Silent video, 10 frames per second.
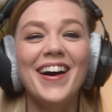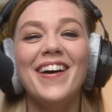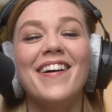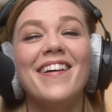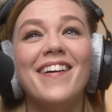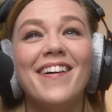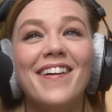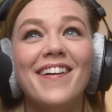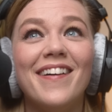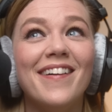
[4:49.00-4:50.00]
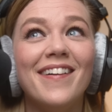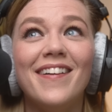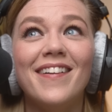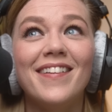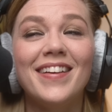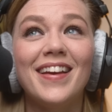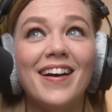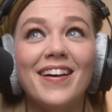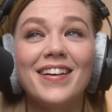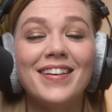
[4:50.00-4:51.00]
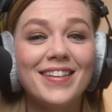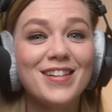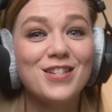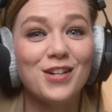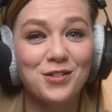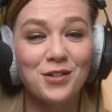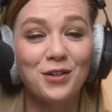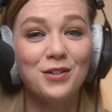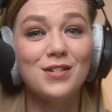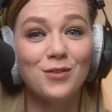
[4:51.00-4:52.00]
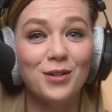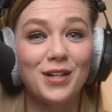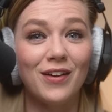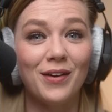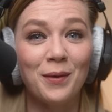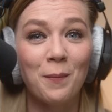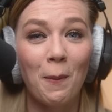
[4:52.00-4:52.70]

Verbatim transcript: oh, yeah, he is such a good storyteller.